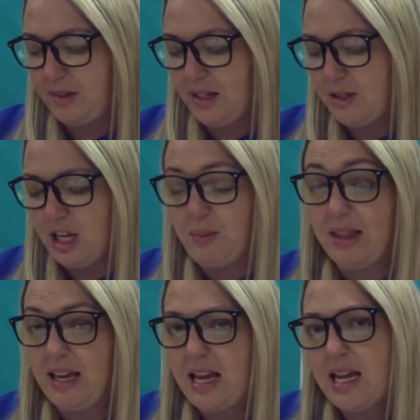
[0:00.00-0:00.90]
So be
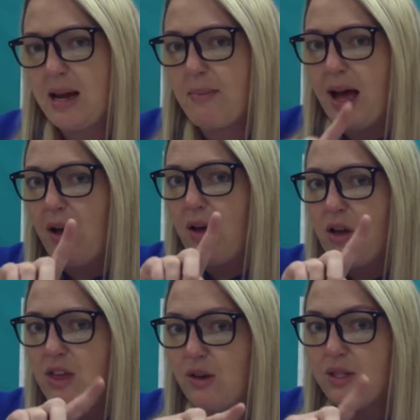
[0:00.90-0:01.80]
thinking
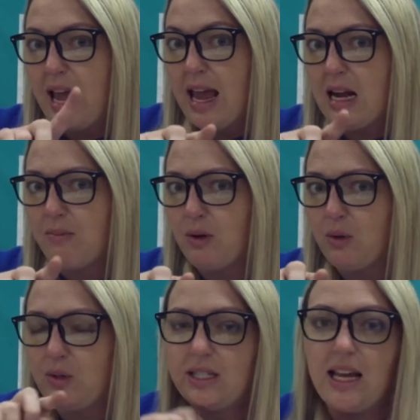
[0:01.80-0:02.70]
about those
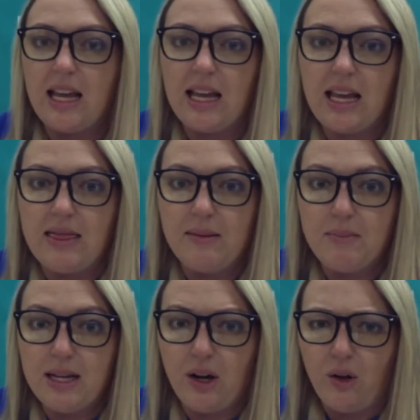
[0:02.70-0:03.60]
animals in the
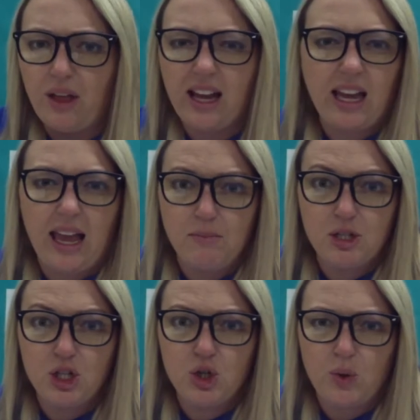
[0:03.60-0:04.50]
middle that came
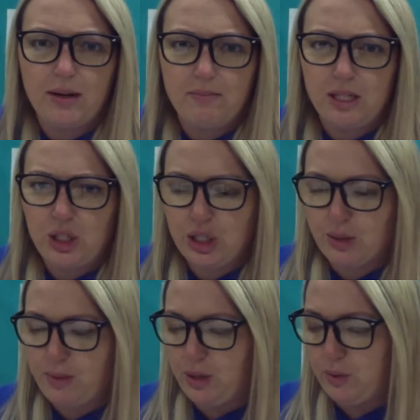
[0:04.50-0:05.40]
to join Mr.
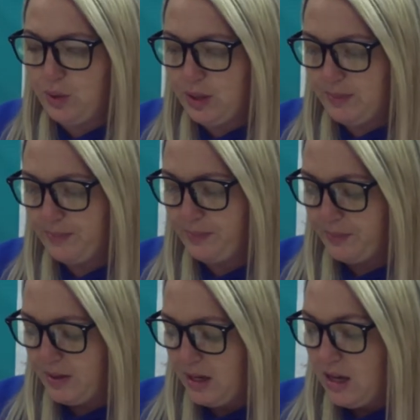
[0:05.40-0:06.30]
Moose.
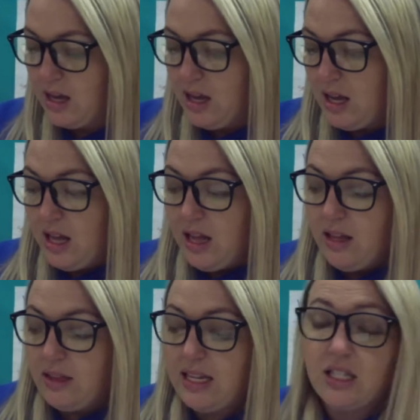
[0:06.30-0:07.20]

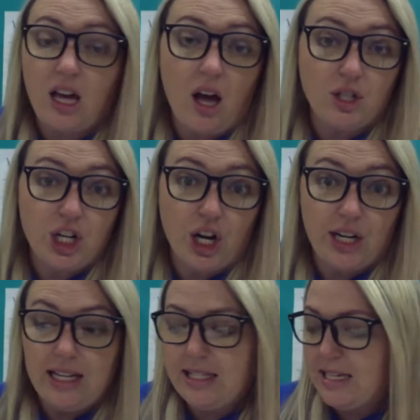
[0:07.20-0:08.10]
They saw
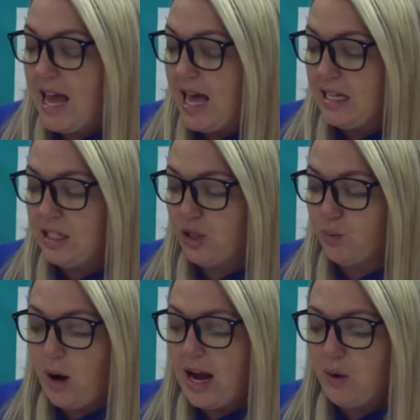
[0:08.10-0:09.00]
Turkey's nest
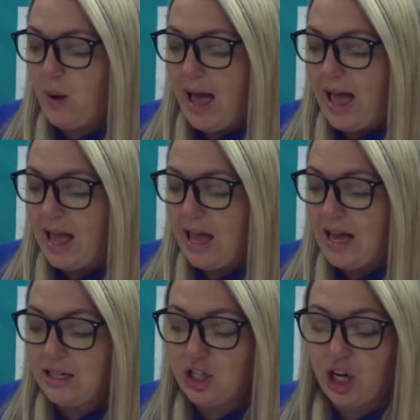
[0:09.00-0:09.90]
right away,
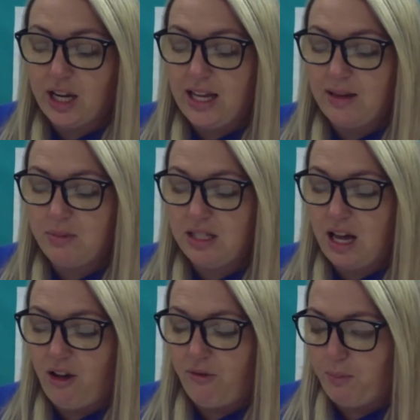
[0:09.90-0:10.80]
and Turkey
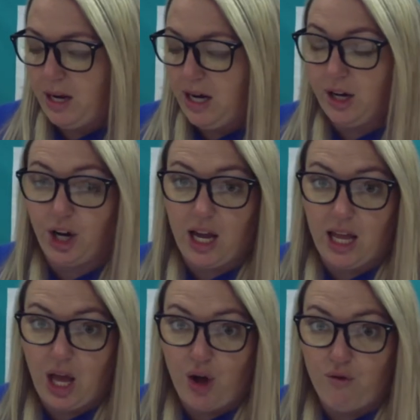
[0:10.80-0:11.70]
himself
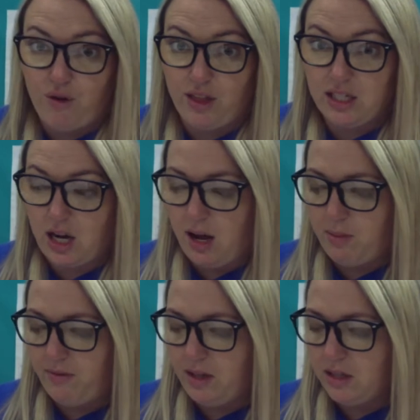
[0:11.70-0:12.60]
peering over the
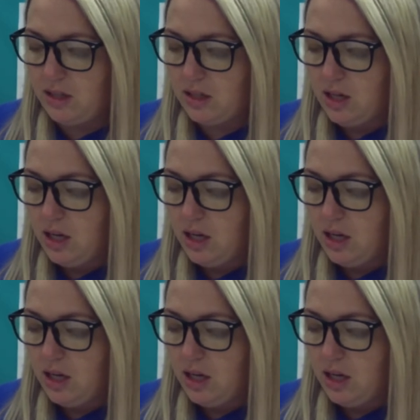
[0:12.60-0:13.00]
top of it.